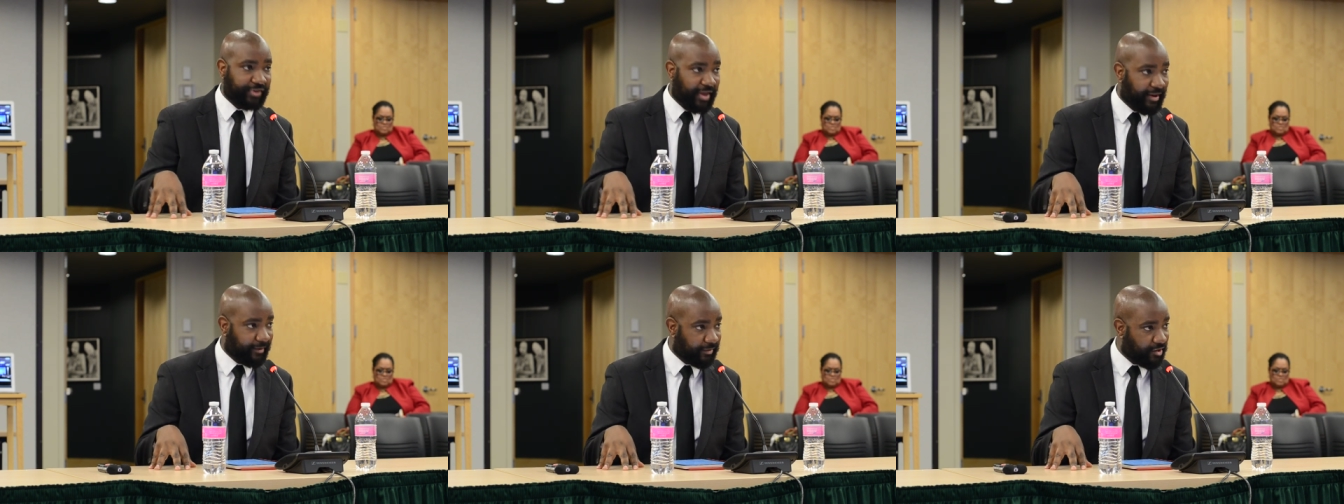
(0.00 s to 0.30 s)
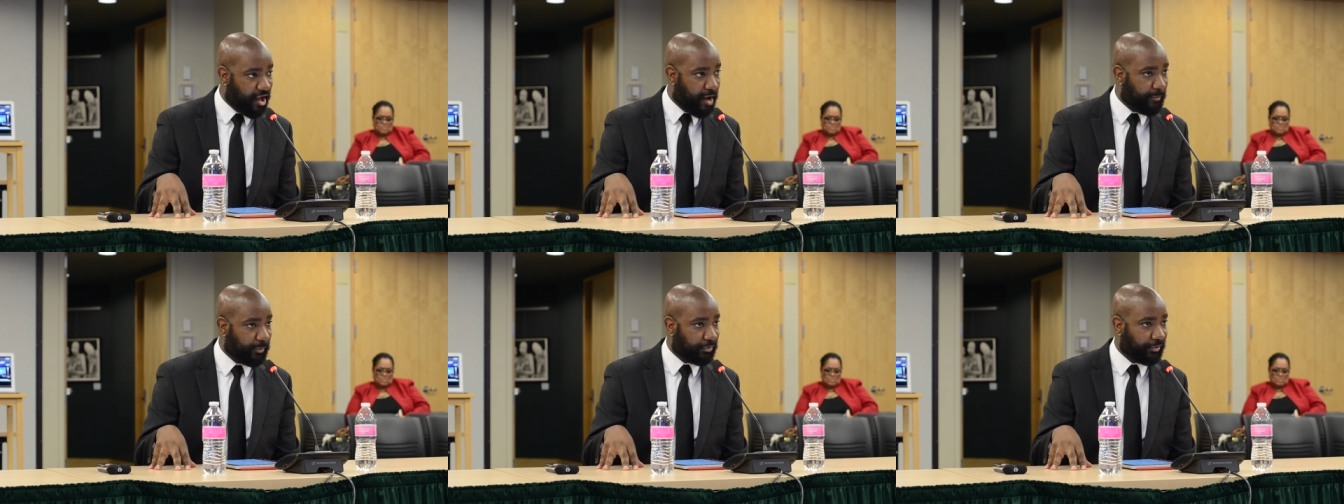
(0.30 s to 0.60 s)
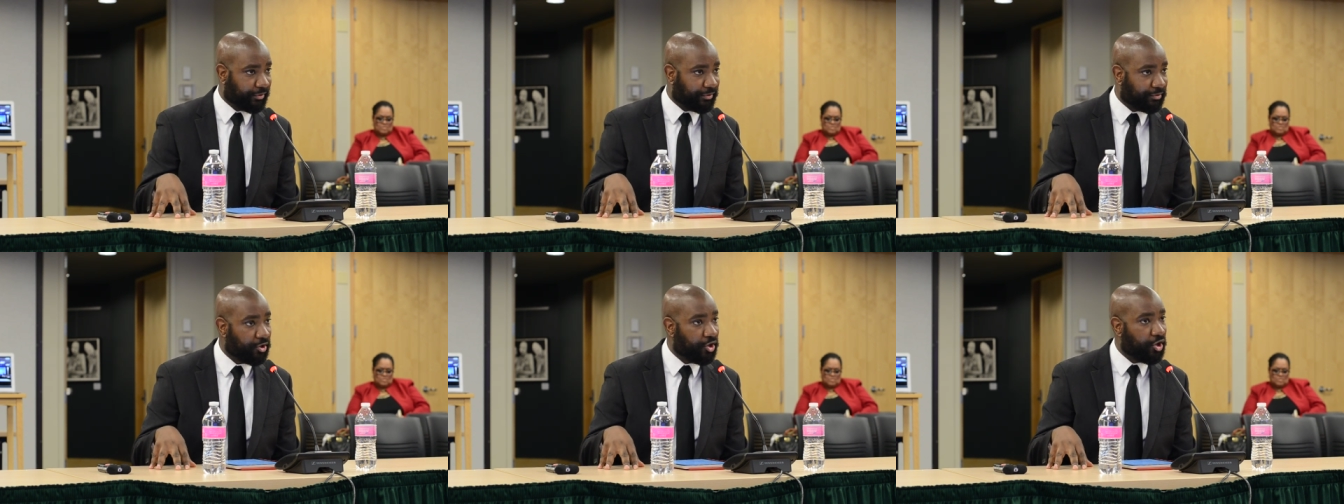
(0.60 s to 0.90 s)

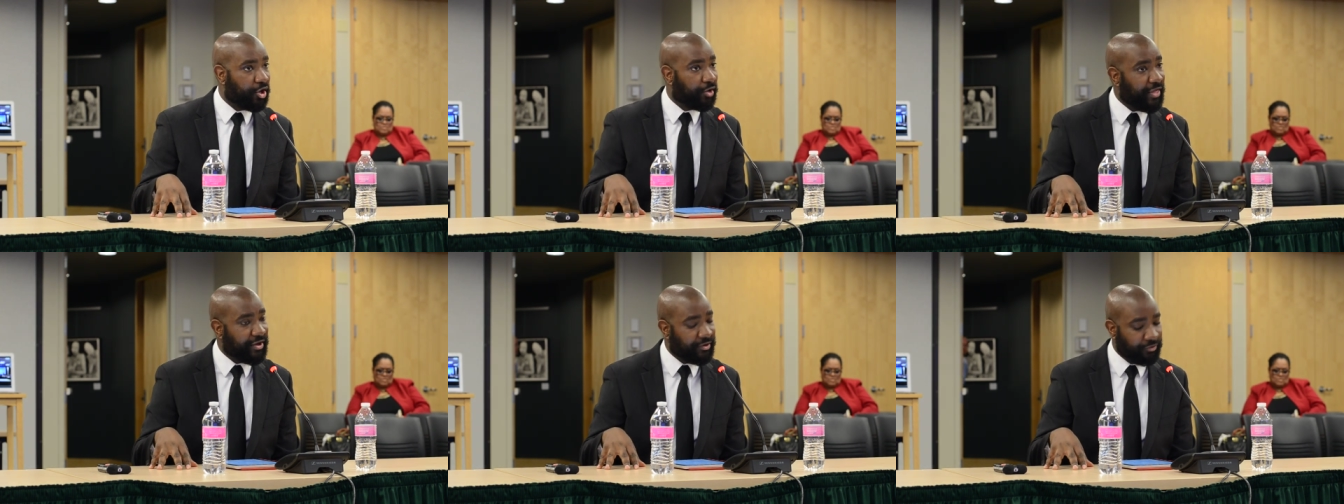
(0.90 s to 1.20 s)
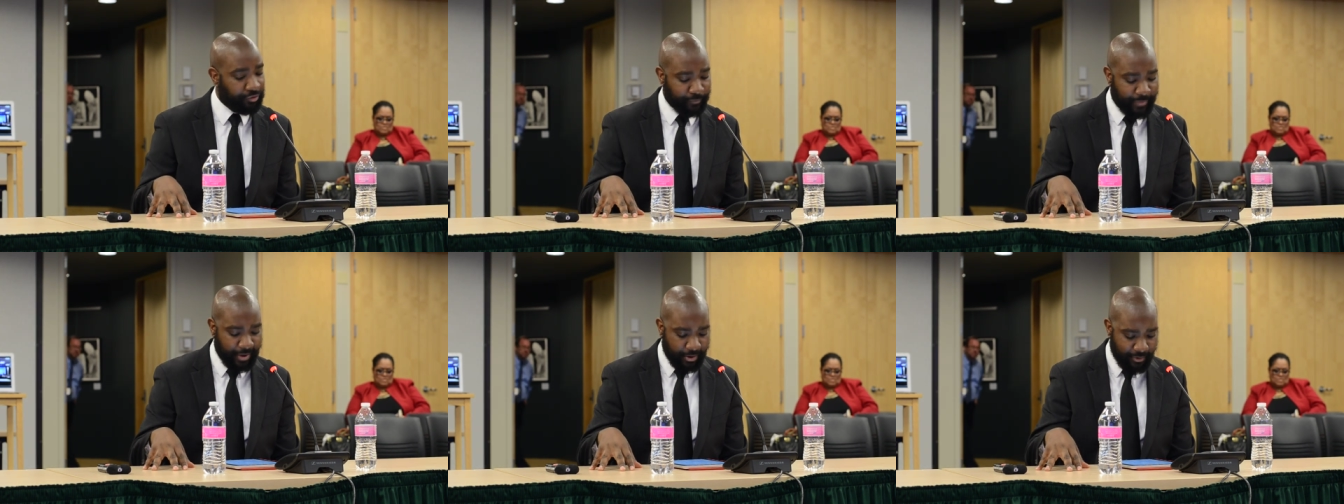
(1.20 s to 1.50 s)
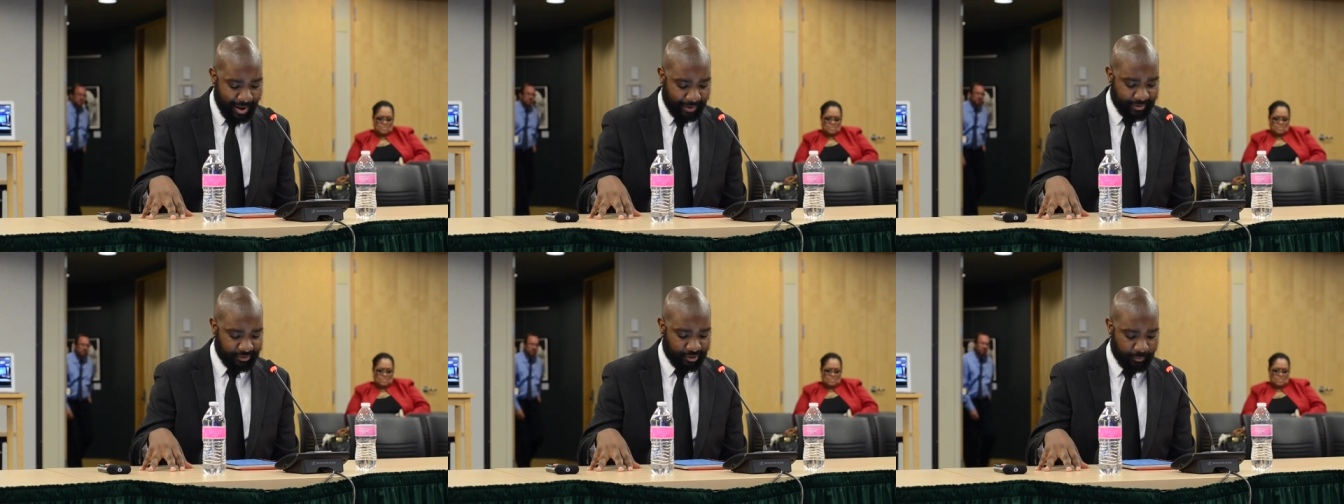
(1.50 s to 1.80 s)
economically, they can do better
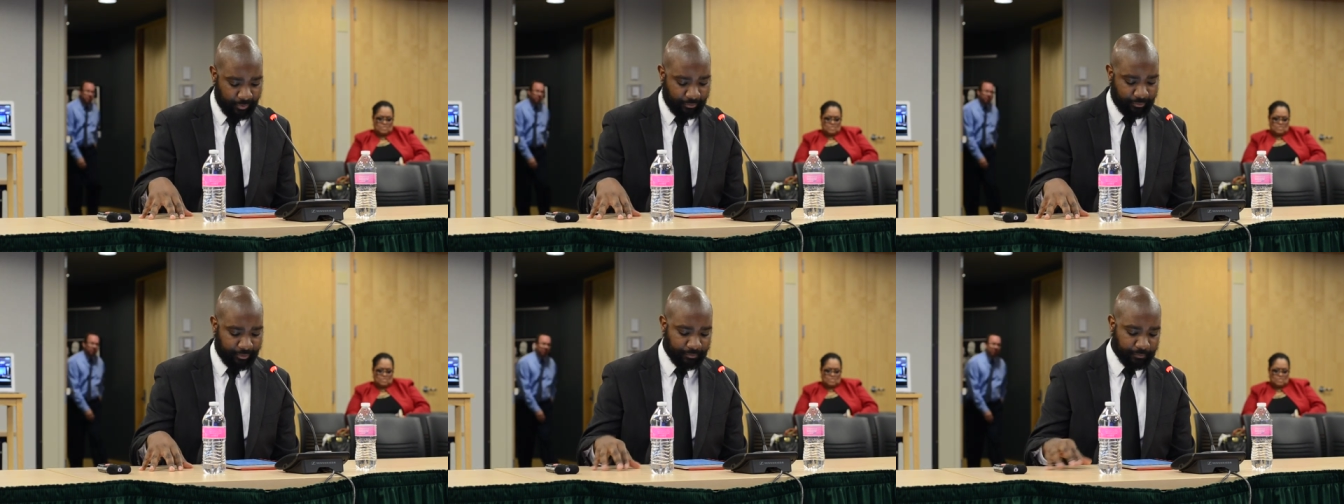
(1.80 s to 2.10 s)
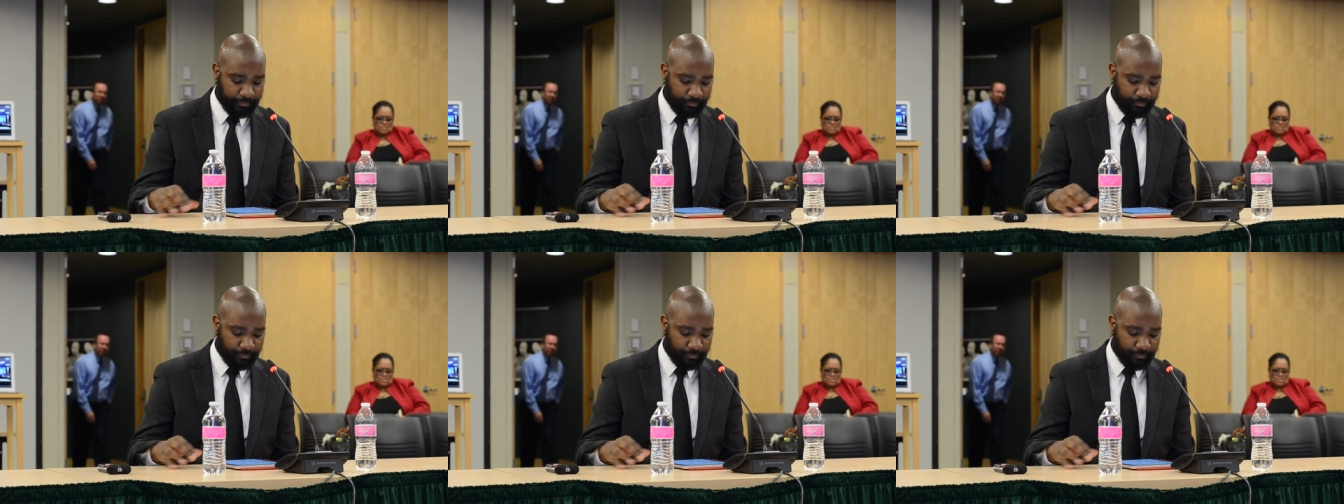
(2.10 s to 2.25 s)
academically.